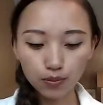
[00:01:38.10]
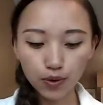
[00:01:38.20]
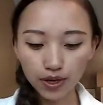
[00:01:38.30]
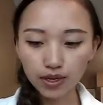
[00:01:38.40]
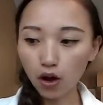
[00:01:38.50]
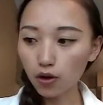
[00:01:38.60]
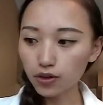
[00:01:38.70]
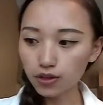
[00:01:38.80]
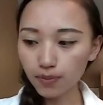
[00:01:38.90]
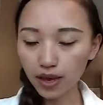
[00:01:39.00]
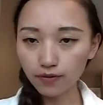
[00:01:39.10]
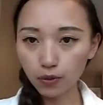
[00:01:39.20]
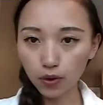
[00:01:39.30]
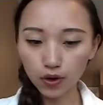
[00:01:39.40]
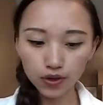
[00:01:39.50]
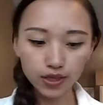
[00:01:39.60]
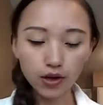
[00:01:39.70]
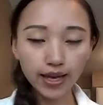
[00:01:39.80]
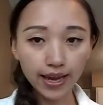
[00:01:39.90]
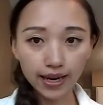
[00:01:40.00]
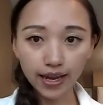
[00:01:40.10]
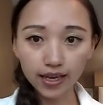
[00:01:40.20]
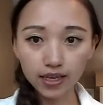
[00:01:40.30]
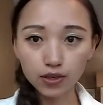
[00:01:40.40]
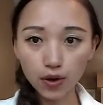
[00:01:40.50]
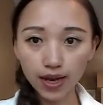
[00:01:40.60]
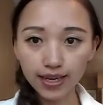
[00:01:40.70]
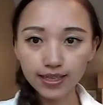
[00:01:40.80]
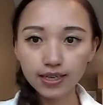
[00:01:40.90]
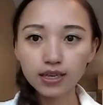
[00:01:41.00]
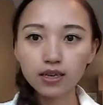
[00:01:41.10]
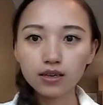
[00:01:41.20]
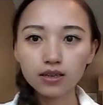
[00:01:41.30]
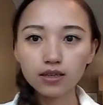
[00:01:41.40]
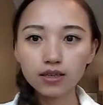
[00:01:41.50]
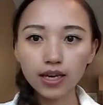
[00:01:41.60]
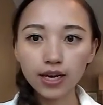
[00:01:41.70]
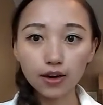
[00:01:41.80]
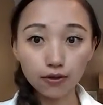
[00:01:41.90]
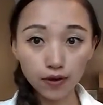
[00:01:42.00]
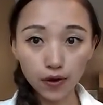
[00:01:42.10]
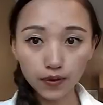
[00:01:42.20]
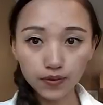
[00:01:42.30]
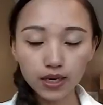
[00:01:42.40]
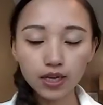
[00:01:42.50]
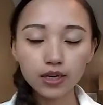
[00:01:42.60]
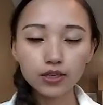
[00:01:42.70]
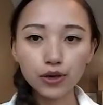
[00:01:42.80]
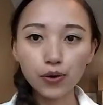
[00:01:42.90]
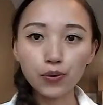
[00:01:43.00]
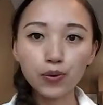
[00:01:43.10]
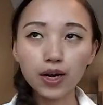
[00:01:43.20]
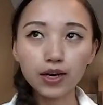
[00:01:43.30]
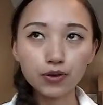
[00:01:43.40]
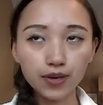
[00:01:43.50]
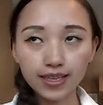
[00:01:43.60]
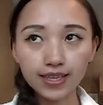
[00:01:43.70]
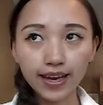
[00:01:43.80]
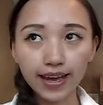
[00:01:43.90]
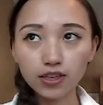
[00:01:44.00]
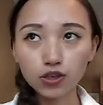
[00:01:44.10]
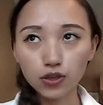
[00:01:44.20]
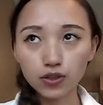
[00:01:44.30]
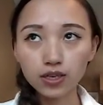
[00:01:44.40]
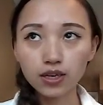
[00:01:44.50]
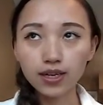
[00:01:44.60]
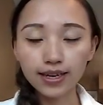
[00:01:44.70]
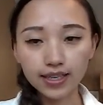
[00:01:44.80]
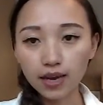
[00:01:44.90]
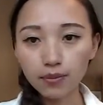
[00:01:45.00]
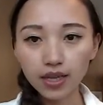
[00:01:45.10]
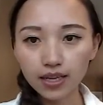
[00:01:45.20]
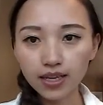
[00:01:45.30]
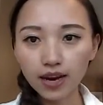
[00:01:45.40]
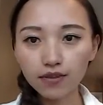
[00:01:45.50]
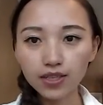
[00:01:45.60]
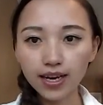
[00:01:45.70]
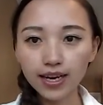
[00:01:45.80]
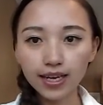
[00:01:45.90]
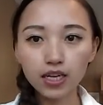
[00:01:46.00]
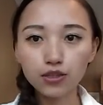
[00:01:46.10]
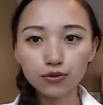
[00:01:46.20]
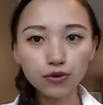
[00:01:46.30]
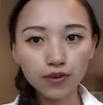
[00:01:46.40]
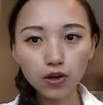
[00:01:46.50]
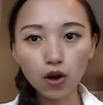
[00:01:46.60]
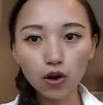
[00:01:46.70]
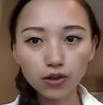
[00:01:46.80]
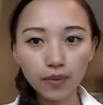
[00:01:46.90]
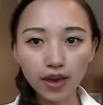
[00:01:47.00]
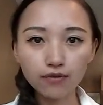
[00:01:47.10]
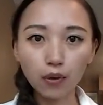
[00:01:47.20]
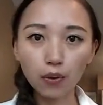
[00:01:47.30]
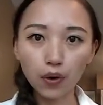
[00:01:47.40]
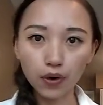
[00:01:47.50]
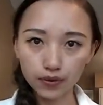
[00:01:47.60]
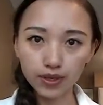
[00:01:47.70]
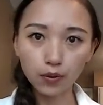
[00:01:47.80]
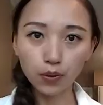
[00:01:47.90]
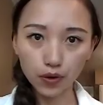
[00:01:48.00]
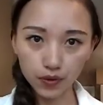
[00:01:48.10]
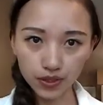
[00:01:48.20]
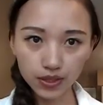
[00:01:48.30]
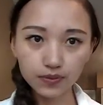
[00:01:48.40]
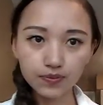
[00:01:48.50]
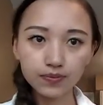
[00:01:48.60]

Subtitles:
Put all the painful words in AnkiApp in your phone, so you can take just like 10 minutes every day to review all the painful words.